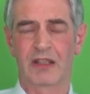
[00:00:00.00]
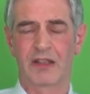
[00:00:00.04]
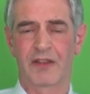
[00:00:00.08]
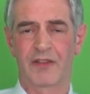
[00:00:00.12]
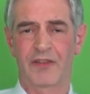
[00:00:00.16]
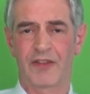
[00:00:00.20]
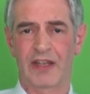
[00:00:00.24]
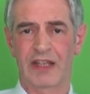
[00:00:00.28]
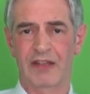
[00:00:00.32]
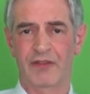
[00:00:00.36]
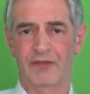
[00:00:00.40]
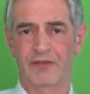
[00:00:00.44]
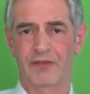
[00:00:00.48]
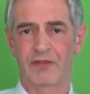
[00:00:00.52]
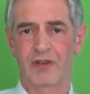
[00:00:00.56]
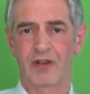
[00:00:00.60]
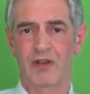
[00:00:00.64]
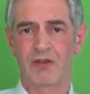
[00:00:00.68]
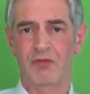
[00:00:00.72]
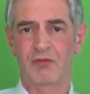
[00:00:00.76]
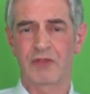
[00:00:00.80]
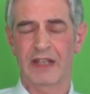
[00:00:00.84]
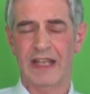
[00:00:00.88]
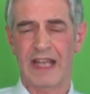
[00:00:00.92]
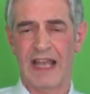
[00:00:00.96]
Think
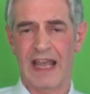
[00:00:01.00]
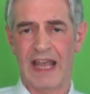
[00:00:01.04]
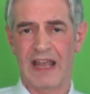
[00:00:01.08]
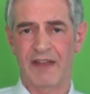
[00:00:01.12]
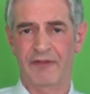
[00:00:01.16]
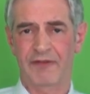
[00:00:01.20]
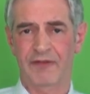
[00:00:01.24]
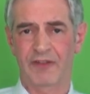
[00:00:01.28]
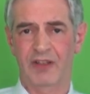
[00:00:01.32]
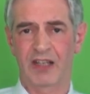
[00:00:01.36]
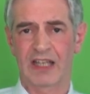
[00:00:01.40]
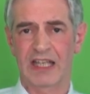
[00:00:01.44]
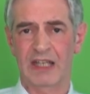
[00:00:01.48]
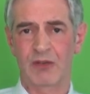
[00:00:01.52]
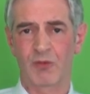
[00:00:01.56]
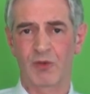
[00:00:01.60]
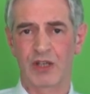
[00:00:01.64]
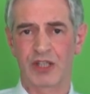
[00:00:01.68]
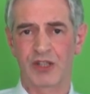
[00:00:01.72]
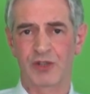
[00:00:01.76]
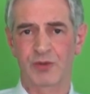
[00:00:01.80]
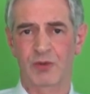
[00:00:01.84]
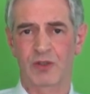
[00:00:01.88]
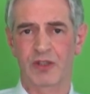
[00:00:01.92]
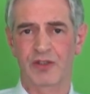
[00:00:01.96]
through carefully
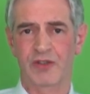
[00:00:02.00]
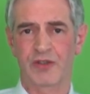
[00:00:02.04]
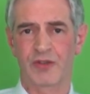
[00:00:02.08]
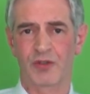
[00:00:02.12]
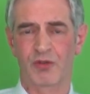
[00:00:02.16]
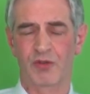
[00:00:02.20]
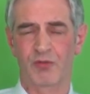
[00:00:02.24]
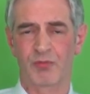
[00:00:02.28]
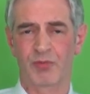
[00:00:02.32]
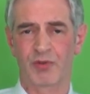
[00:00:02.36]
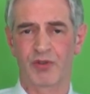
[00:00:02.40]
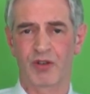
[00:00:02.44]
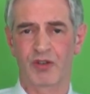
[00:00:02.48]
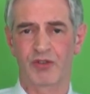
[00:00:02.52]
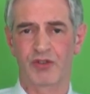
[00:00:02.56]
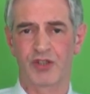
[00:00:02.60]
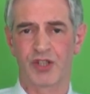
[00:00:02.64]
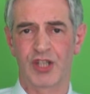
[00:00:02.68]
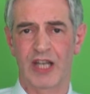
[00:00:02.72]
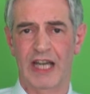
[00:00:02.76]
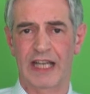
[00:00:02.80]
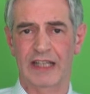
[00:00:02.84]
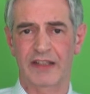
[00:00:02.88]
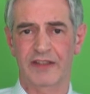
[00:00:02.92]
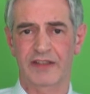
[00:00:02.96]
which ones your
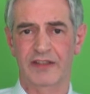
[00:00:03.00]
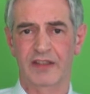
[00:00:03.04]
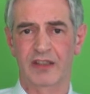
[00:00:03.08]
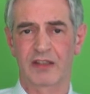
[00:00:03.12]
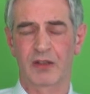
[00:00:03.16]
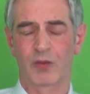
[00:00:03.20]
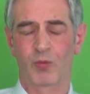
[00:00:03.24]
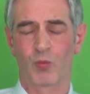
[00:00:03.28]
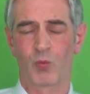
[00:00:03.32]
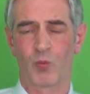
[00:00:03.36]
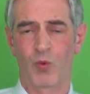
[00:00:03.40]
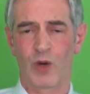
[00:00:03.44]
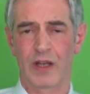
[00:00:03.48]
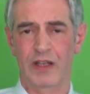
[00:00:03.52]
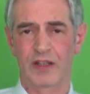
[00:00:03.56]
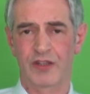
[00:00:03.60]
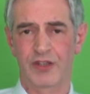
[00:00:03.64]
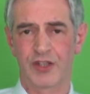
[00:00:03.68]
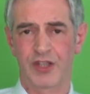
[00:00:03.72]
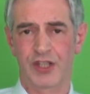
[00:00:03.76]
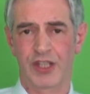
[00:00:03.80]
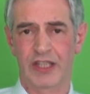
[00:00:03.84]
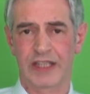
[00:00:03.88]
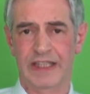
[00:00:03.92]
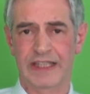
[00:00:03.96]
project will
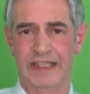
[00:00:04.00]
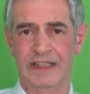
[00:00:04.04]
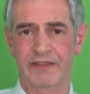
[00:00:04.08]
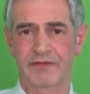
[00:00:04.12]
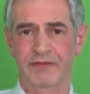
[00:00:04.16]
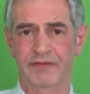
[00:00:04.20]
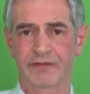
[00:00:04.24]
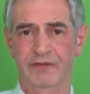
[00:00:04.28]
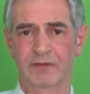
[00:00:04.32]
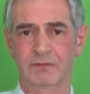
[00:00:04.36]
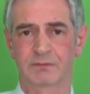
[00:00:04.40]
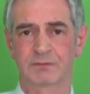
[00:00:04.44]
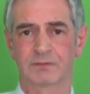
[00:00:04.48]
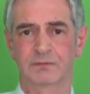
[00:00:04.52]
achieve.